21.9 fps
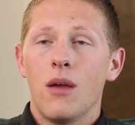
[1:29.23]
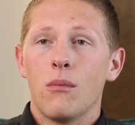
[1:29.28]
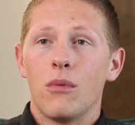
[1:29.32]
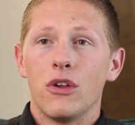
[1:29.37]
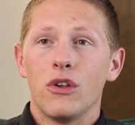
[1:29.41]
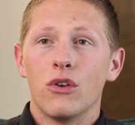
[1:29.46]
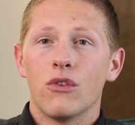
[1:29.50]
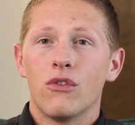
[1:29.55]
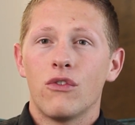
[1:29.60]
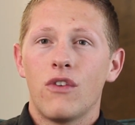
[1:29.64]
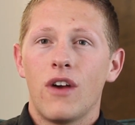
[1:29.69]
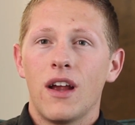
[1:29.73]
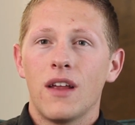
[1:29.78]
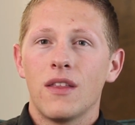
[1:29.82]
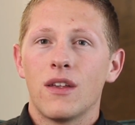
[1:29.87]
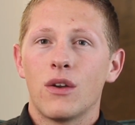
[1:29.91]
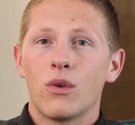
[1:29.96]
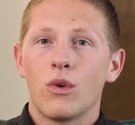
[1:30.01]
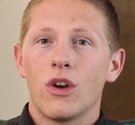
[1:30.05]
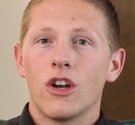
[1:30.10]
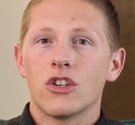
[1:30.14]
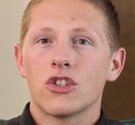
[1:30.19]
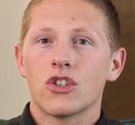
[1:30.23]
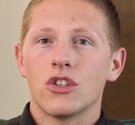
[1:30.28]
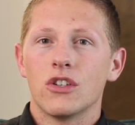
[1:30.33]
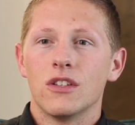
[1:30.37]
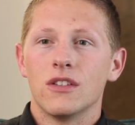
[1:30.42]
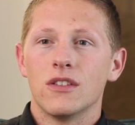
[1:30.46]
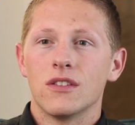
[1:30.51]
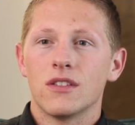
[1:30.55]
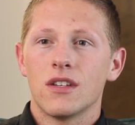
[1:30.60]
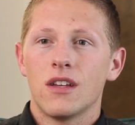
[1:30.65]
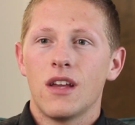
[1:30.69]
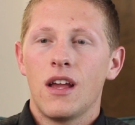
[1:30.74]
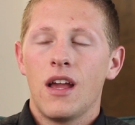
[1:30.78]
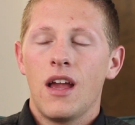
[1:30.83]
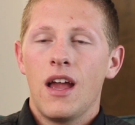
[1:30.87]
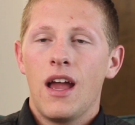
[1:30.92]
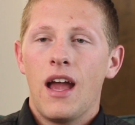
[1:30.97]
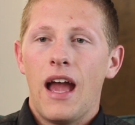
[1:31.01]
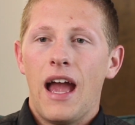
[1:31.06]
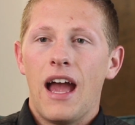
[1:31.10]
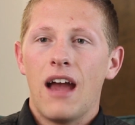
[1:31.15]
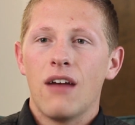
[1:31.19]
But you'll find that Russians
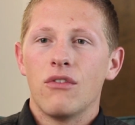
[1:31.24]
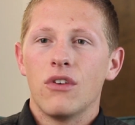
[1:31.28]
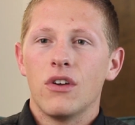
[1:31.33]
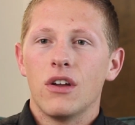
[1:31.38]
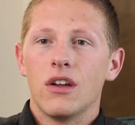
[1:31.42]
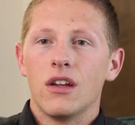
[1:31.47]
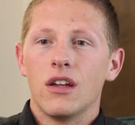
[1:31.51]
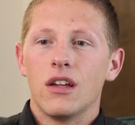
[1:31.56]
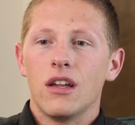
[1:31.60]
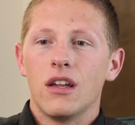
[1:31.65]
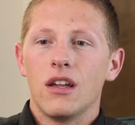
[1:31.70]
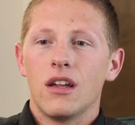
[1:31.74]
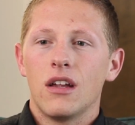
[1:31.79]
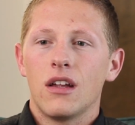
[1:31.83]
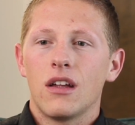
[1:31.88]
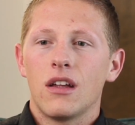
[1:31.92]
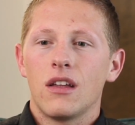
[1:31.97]
have a